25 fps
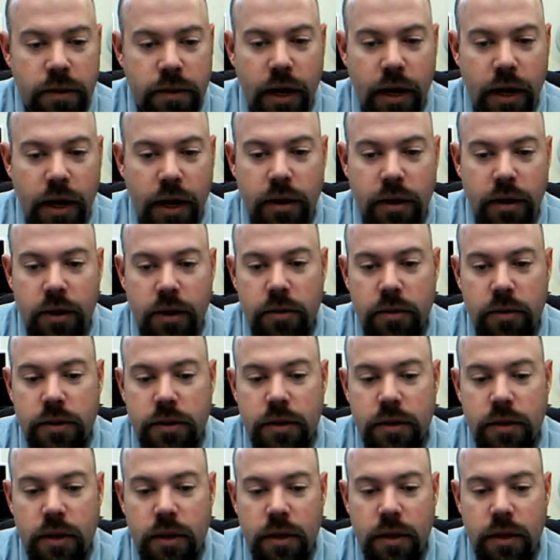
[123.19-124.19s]
we'll just add
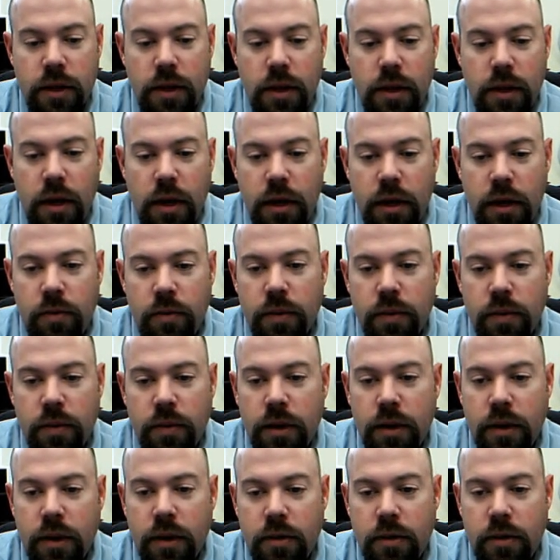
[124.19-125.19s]
those. And then what
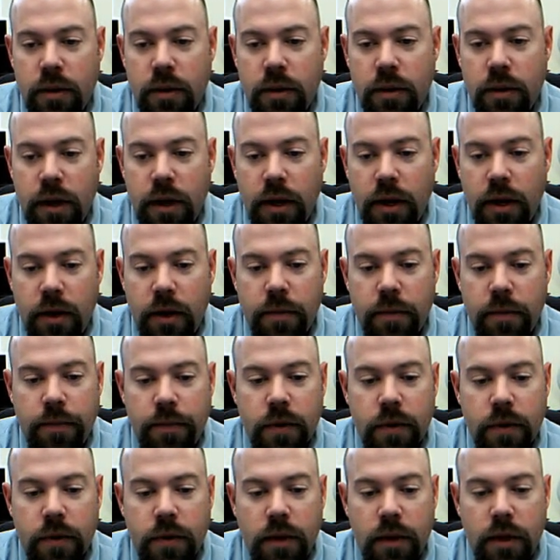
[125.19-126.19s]
we can do is go down
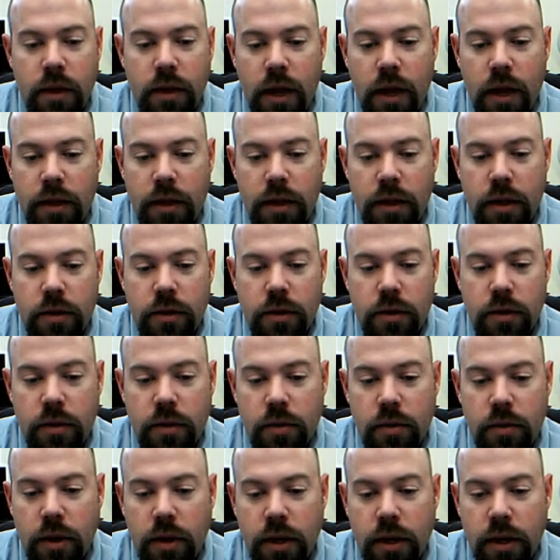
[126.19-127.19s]
and then
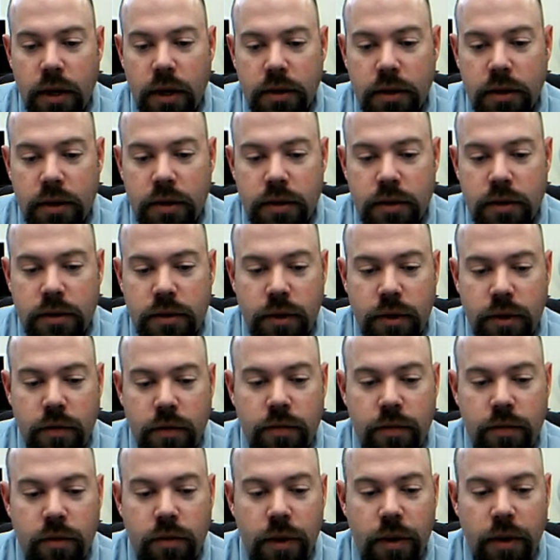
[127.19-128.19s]
do uh, select
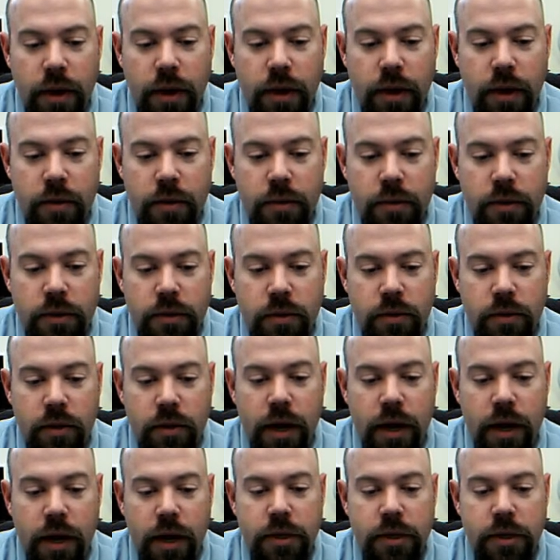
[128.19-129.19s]
our format. I'm just going
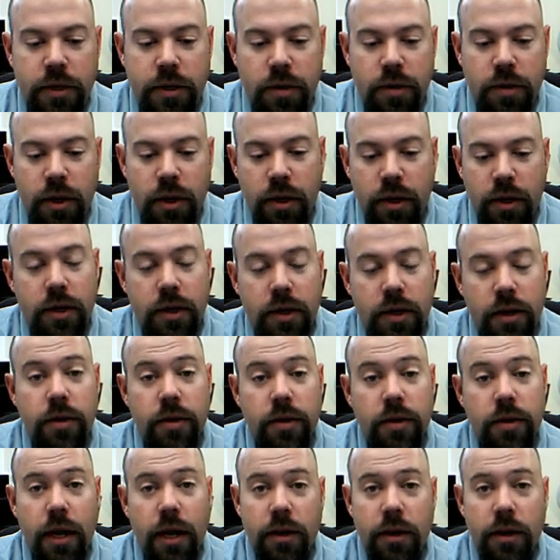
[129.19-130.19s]
to do HTML. You can
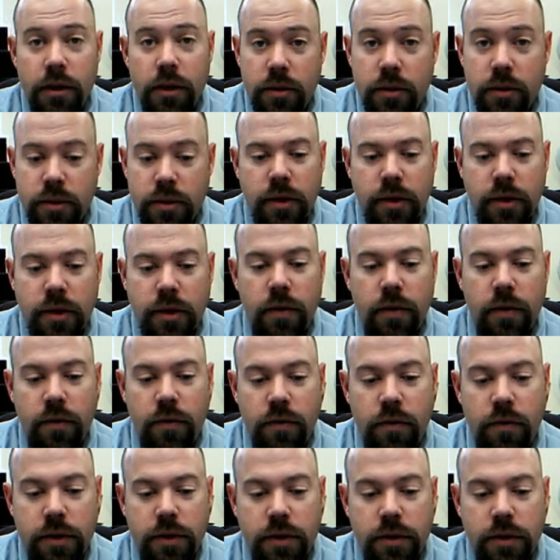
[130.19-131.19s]
also download it to Excel
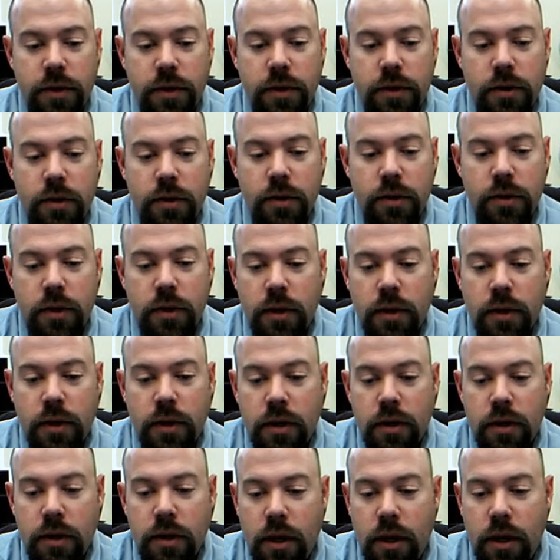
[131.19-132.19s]
if you wanted to
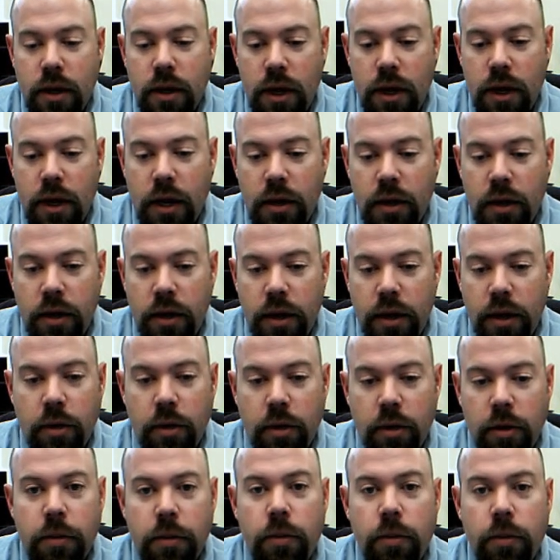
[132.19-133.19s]
and create
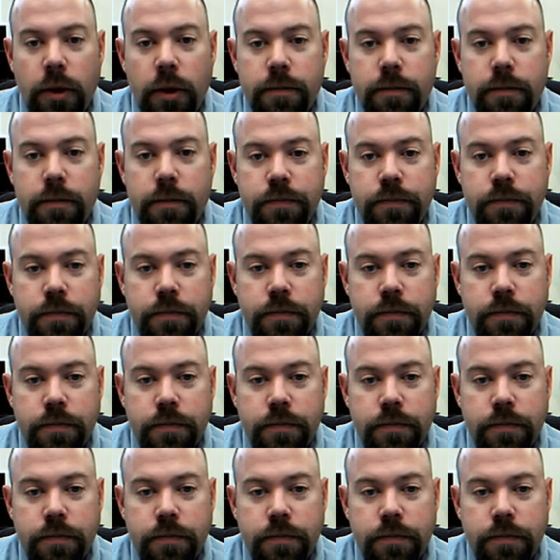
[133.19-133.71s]
your report.